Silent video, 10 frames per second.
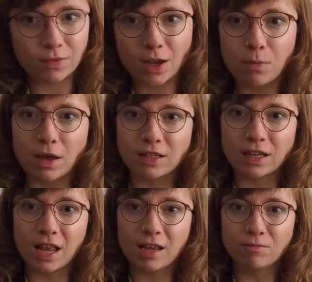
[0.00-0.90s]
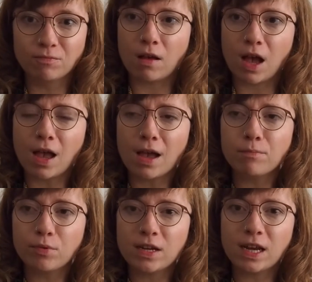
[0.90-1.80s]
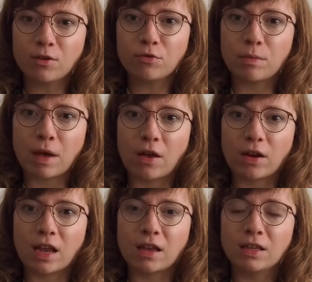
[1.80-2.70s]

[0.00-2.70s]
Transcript: basically. I am pretty angry about it,